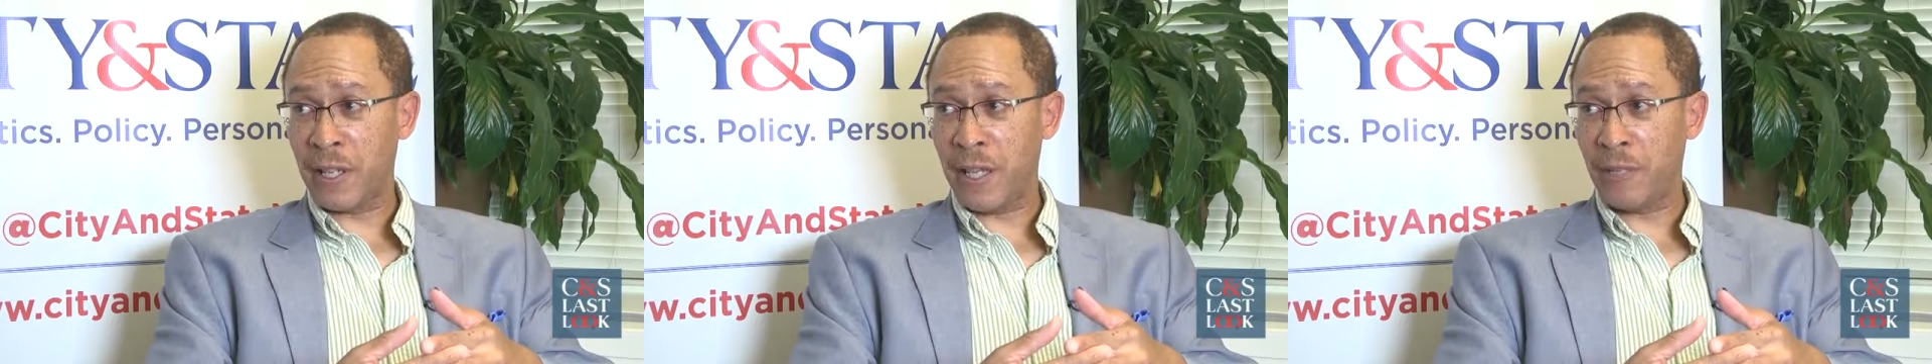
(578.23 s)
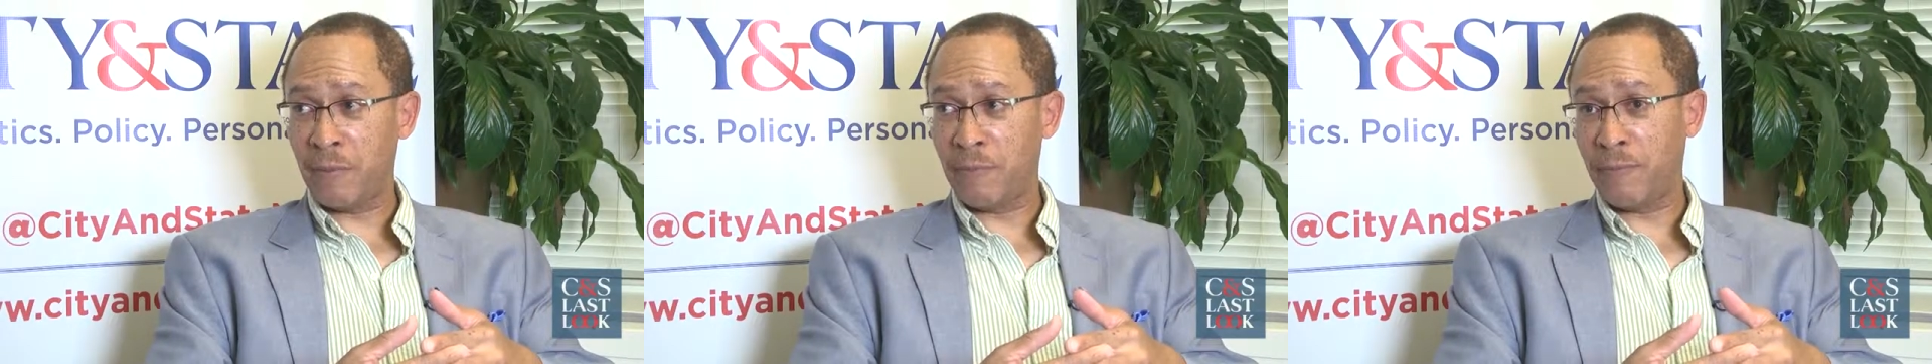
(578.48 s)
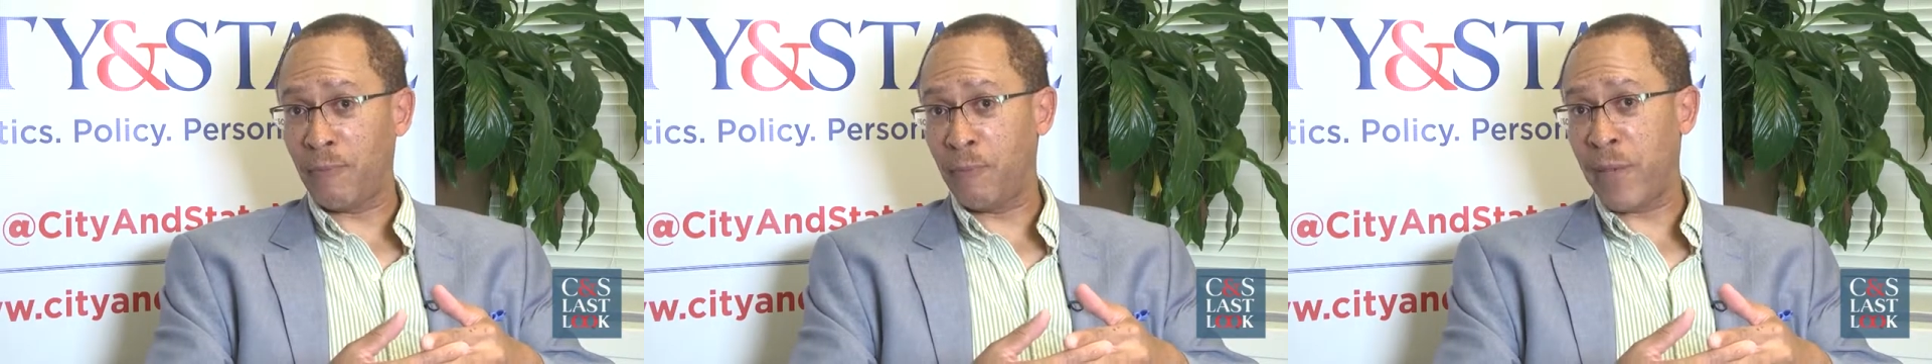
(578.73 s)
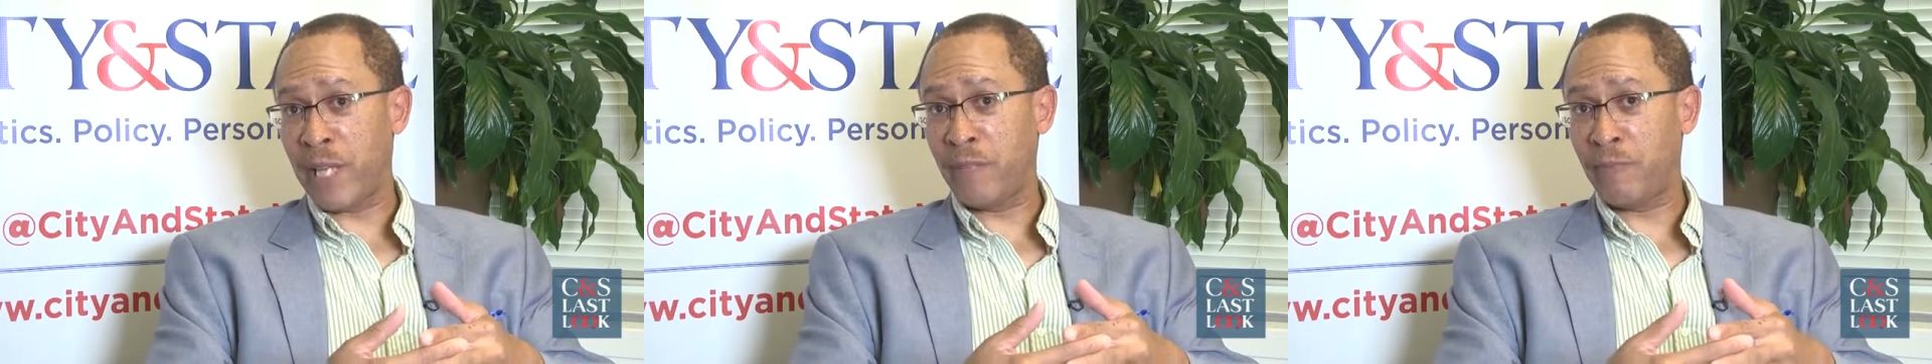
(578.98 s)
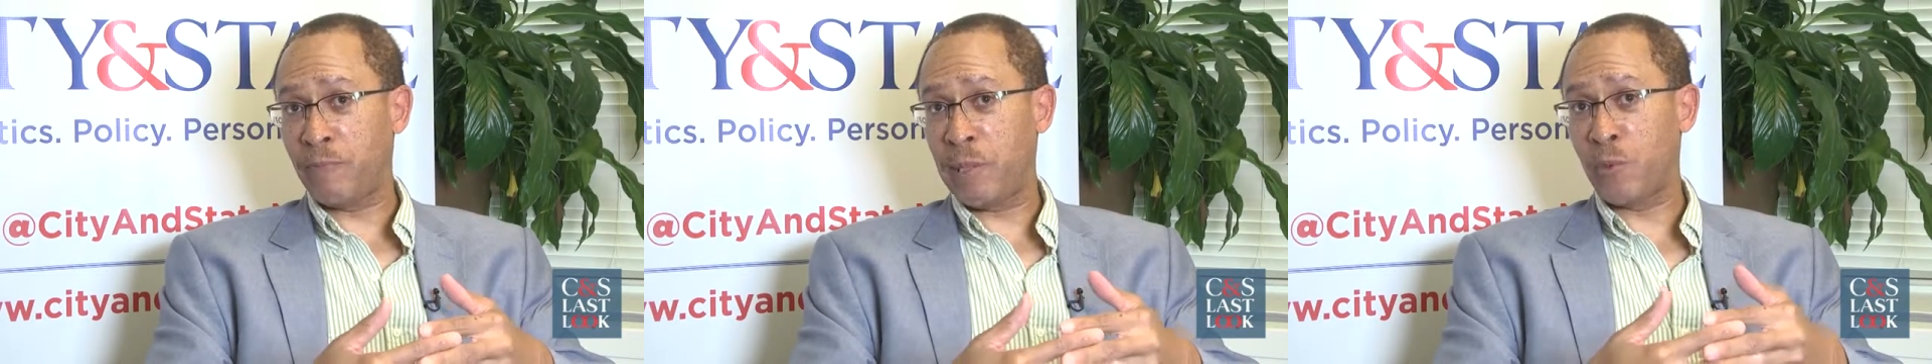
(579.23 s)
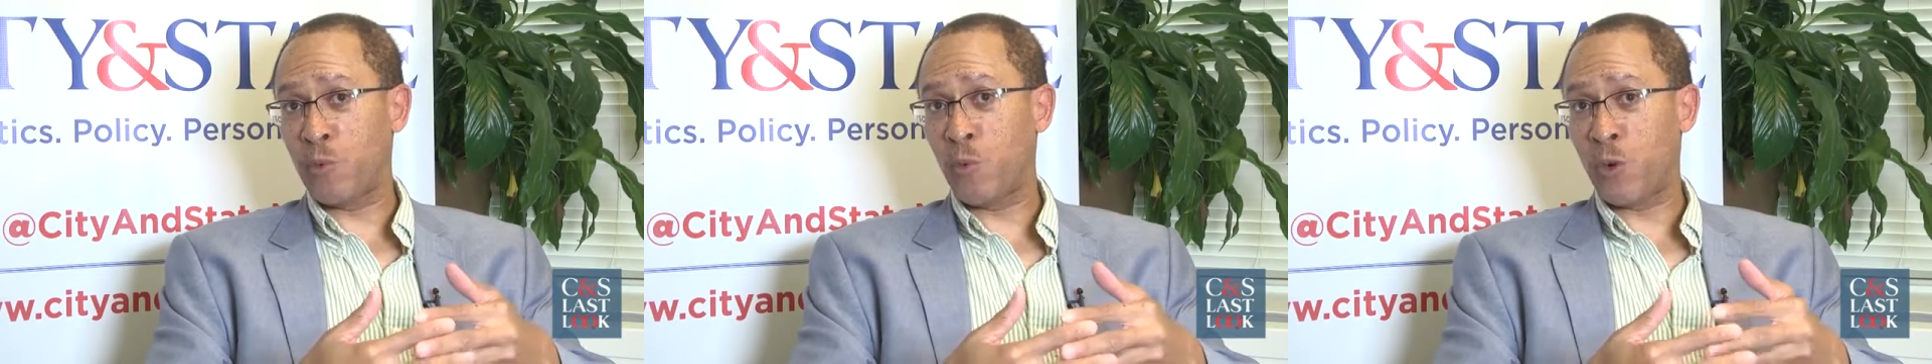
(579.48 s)
and many of the
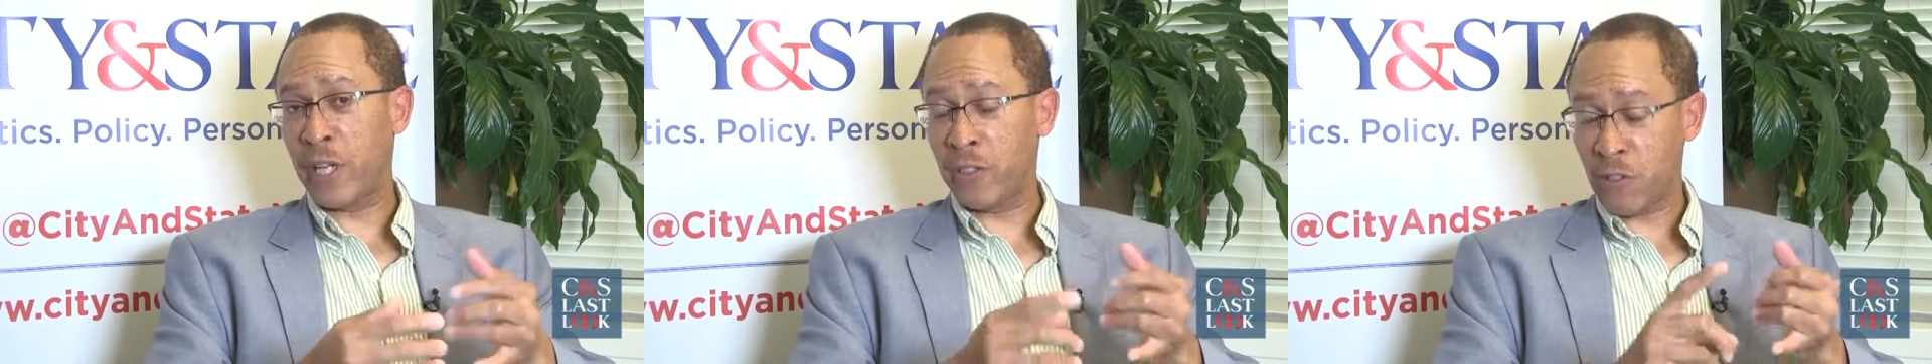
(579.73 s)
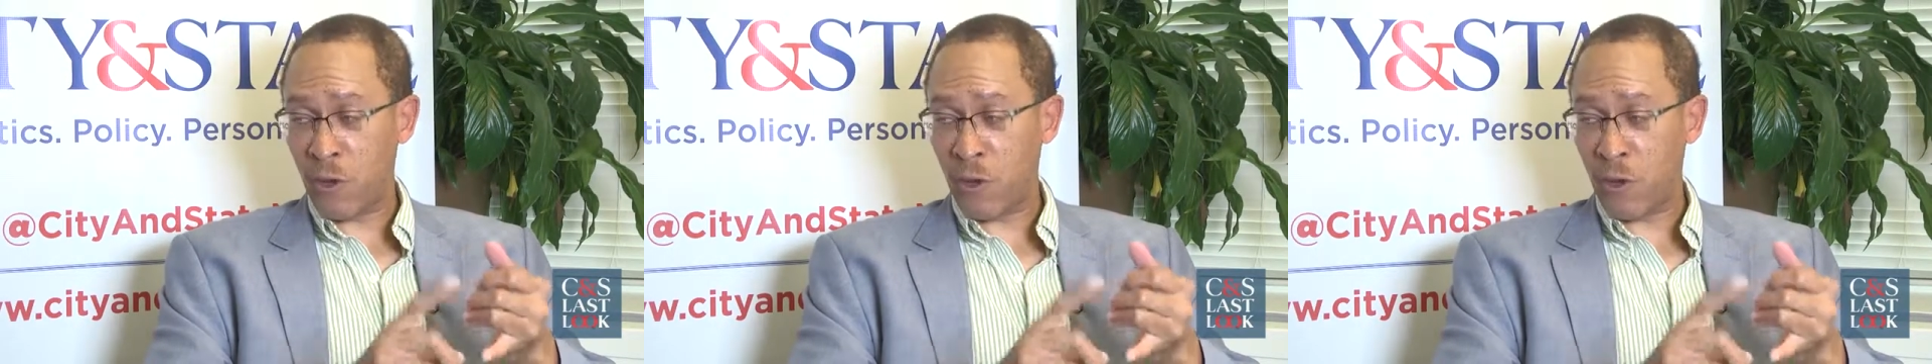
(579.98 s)
people who were his